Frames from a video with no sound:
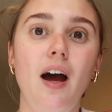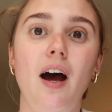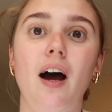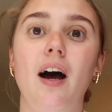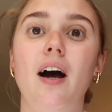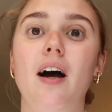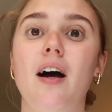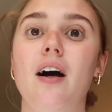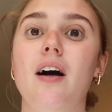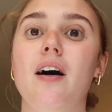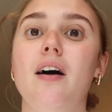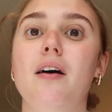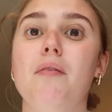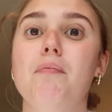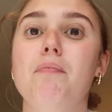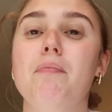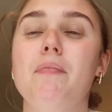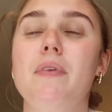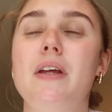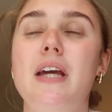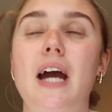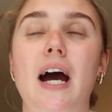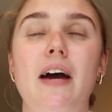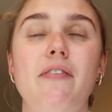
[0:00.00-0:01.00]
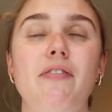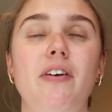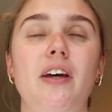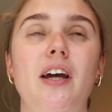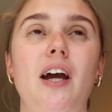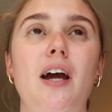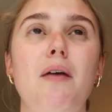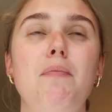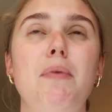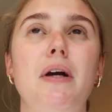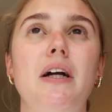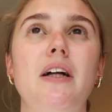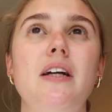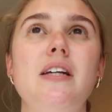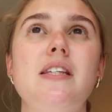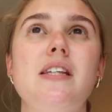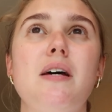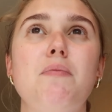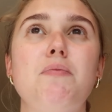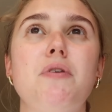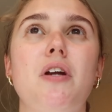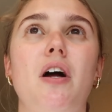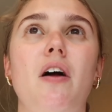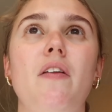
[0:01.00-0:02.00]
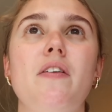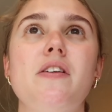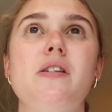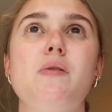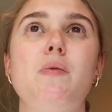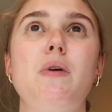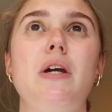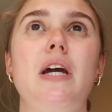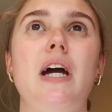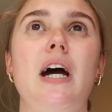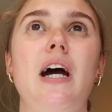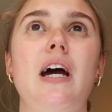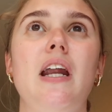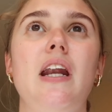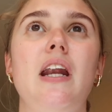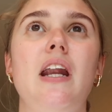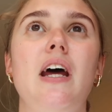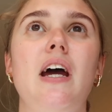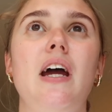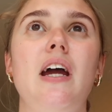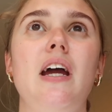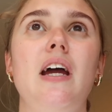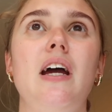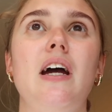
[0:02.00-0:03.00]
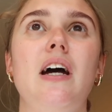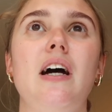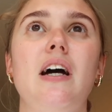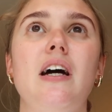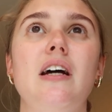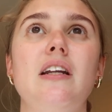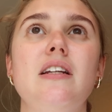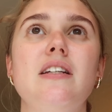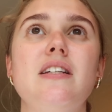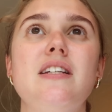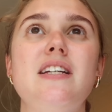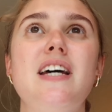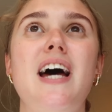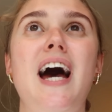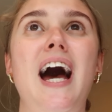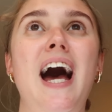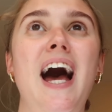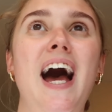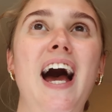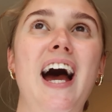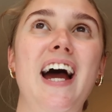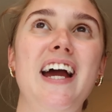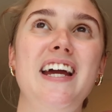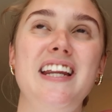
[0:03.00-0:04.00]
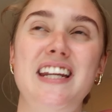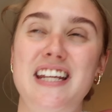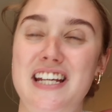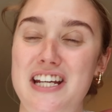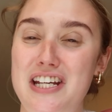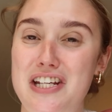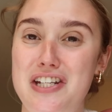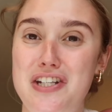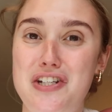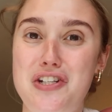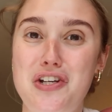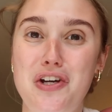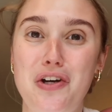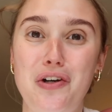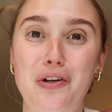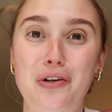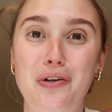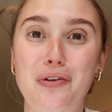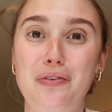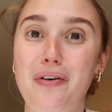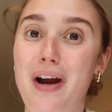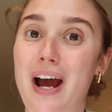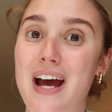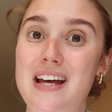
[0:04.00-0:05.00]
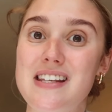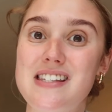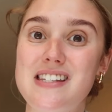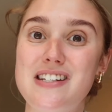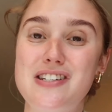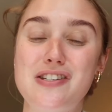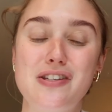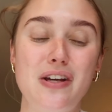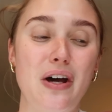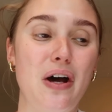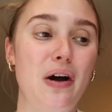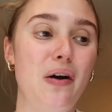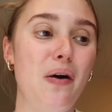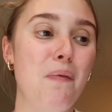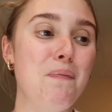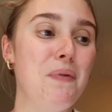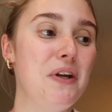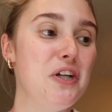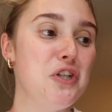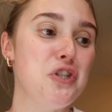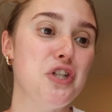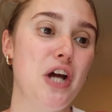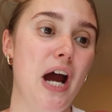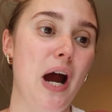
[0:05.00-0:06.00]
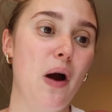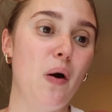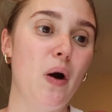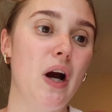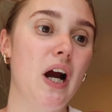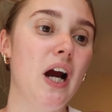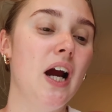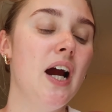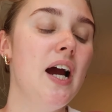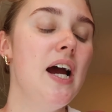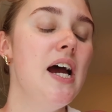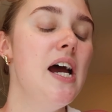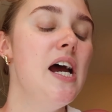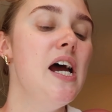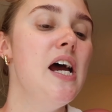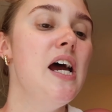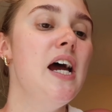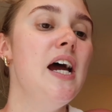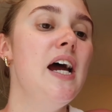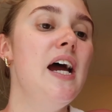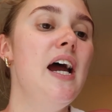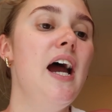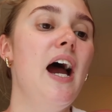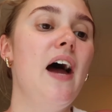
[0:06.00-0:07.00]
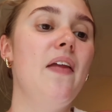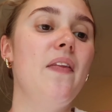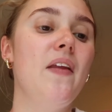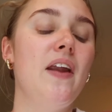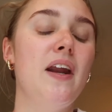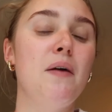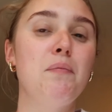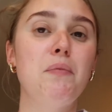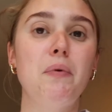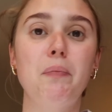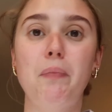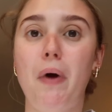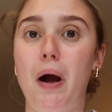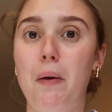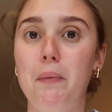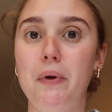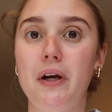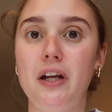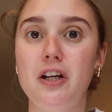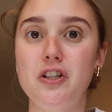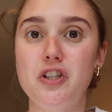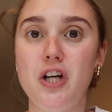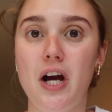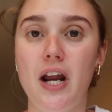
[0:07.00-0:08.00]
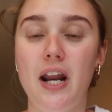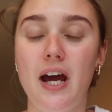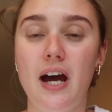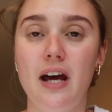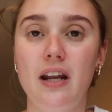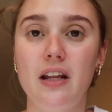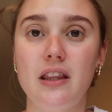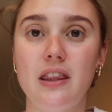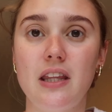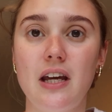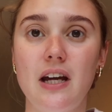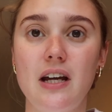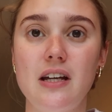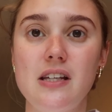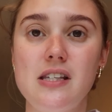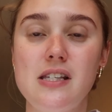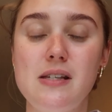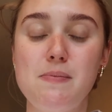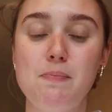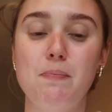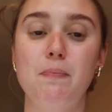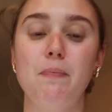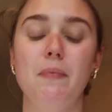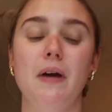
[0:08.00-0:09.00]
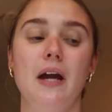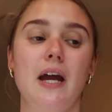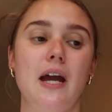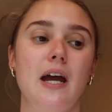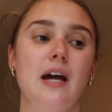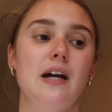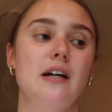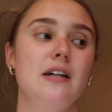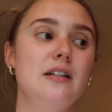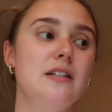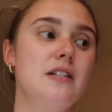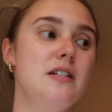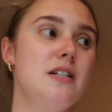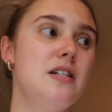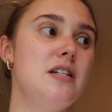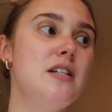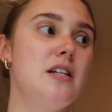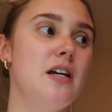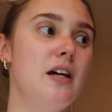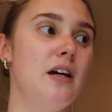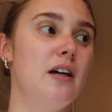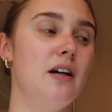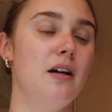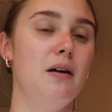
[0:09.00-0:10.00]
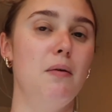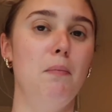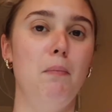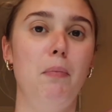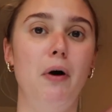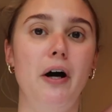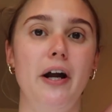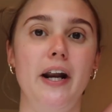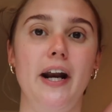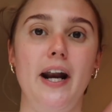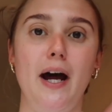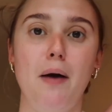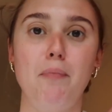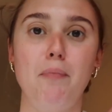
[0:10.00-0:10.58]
yeah, I feel like I barely slept at all this weekend and I need to rest, so I'm gonna shower and then I'm probably gonna try to edit this and put it